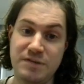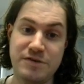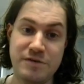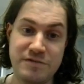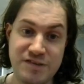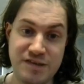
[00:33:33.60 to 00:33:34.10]

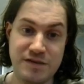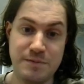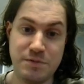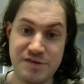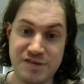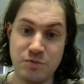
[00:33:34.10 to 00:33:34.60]
service and the
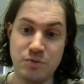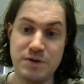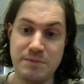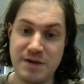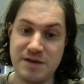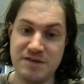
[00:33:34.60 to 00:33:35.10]
person who
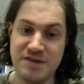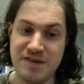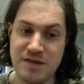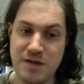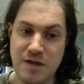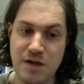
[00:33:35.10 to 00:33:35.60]
demands
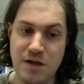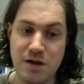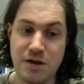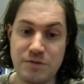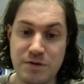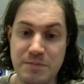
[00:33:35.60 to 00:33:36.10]

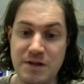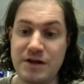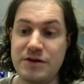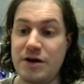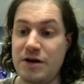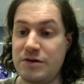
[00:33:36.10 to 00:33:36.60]
$100 million